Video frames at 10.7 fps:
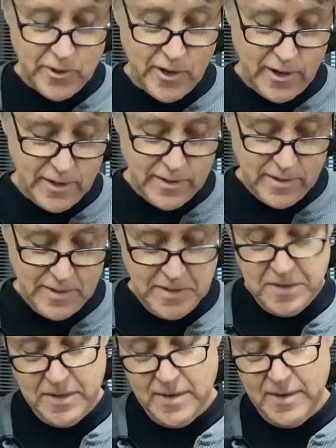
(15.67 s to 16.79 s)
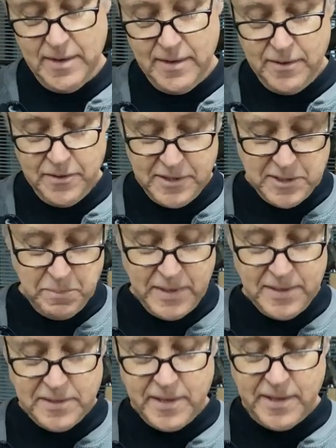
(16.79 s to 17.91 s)
on this
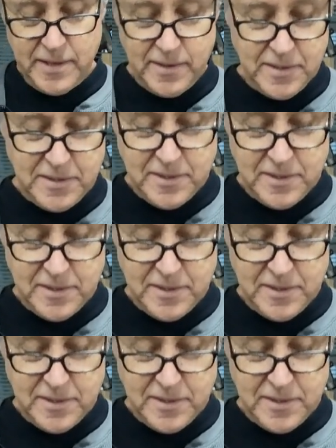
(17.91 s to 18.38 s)
piece here. This